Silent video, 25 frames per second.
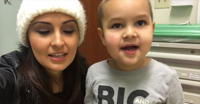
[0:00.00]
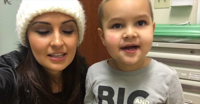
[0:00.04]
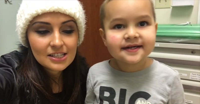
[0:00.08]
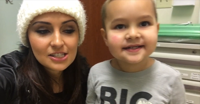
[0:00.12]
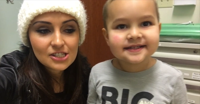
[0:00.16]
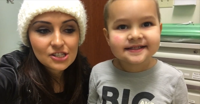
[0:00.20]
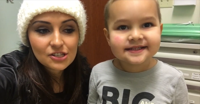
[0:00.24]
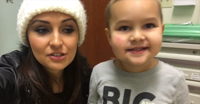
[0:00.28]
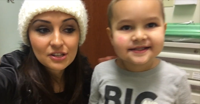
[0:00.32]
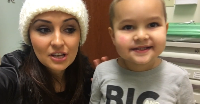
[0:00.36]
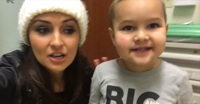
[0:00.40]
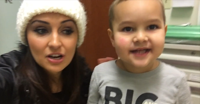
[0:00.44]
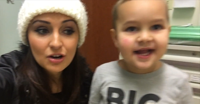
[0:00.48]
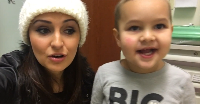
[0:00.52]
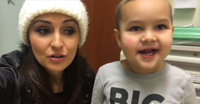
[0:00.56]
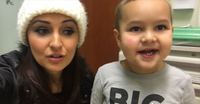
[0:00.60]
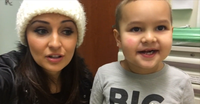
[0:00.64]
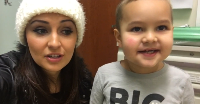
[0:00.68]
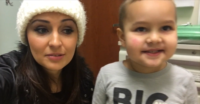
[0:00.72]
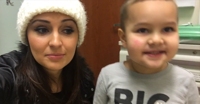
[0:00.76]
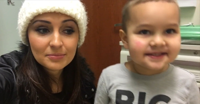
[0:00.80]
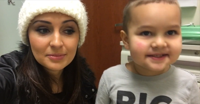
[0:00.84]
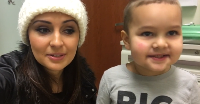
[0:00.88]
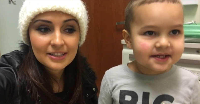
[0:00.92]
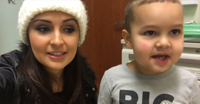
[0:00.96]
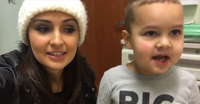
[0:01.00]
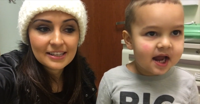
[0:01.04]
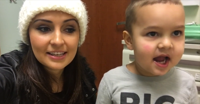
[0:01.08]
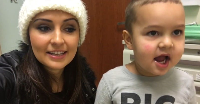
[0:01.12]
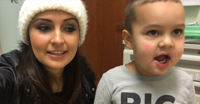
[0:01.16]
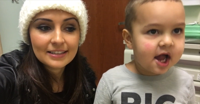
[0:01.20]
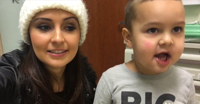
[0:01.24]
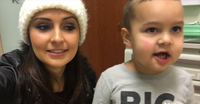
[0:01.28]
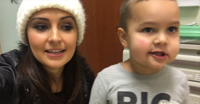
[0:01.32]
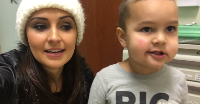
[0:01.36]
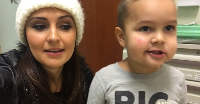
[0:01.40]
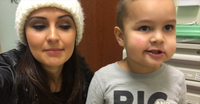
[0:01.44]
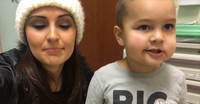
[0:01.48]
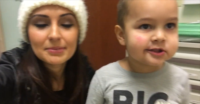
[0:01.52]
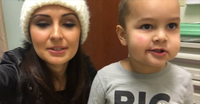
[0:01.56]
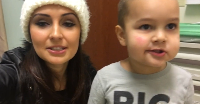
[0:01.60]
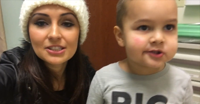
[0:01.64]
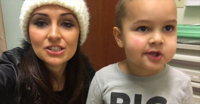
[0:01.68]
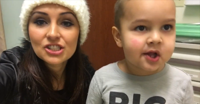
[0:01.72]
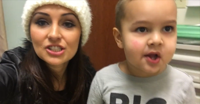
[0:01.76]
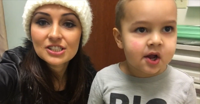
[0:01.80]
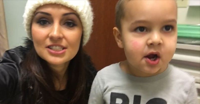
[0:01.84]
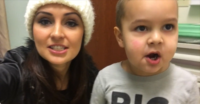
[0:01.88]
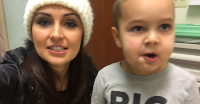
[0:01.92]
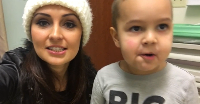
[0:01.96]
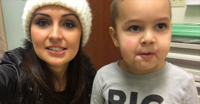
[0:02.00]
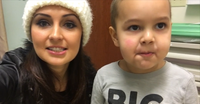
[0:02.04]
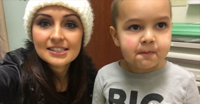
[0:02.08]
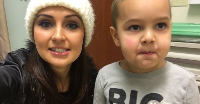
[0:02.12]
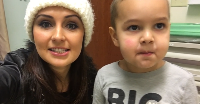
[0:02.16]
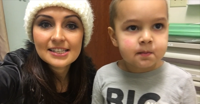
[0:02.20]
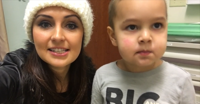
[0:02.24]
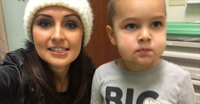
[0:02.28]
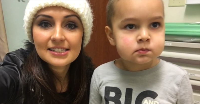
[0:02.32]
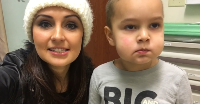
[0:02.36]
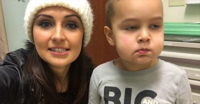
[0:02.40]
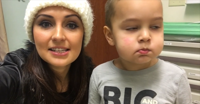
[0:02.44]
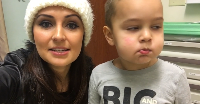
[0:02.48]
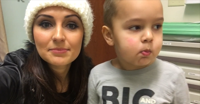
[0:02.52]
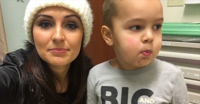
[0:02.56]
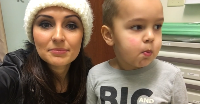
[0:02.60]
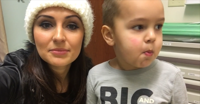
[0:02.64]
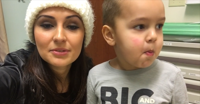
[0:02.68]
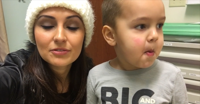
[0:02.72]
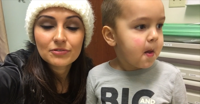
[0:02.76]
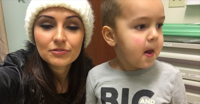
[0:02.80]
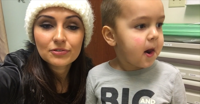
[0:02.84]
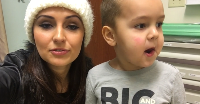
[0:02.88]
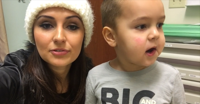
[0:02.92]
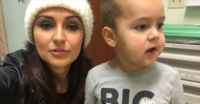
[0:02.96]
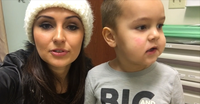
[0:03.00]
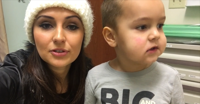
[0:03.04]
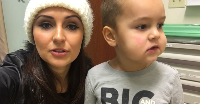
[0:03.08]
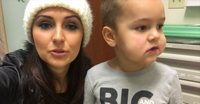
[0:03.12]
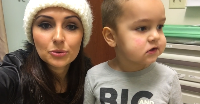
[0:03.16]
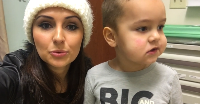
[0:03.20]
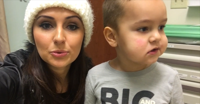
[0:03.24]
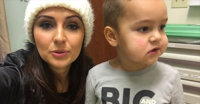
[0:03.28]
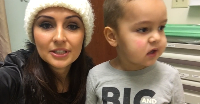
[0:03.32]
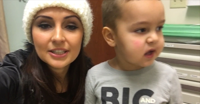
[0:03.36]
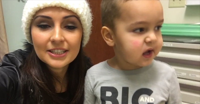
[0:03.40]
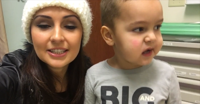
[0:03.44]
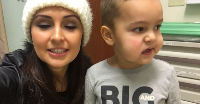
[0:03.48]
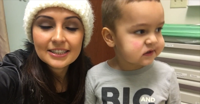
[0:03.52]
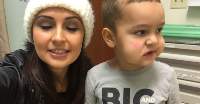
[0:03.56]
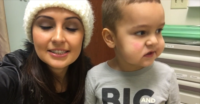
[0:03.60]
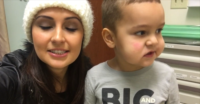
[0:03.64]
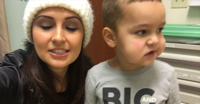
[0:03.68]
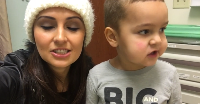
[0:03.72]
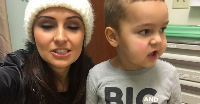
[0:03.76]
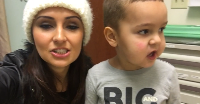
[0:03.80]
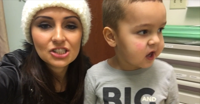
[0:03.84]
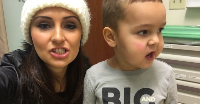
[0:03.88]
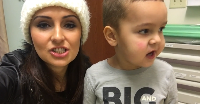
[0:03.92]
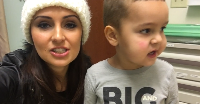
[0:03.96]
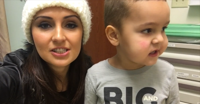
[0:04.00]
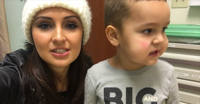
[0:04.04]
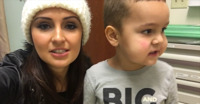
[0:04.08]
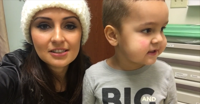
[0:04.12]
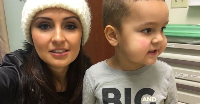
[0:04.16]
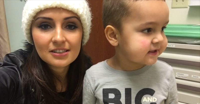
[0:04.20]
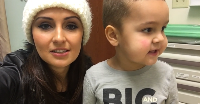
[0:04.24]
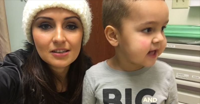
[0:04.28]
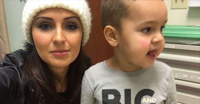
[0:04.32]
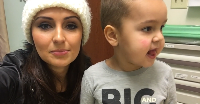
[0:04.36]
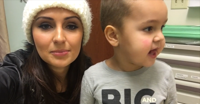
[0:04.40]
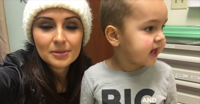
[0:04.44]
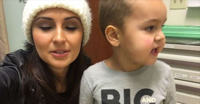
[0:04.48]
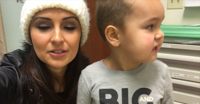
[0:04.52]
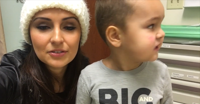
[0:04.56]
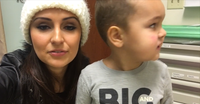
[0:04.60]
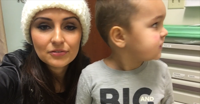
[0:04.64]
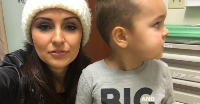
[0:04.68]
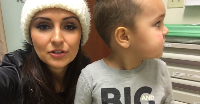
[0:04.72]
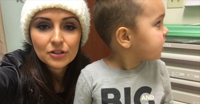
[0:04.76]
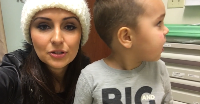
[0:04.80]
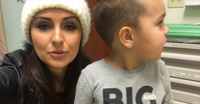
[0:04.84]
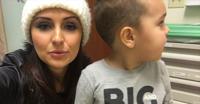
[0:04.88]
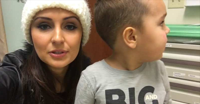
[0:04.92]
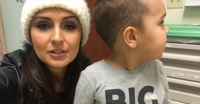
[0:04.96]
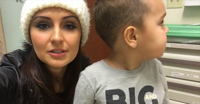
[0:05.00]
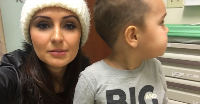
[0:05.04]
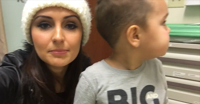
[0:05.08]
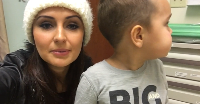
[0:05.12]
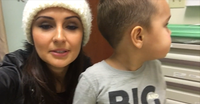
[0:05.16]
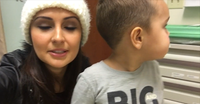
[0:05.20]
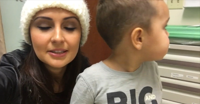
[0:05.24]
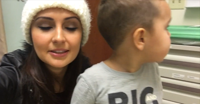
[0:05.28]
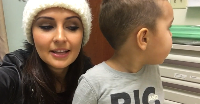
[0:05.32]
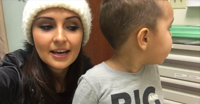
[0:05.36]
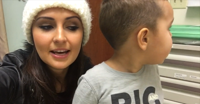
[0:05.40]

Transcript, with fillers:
Speaker 1: so the hole completely healed up, but she did see some fluid, just a little bit of fluid, but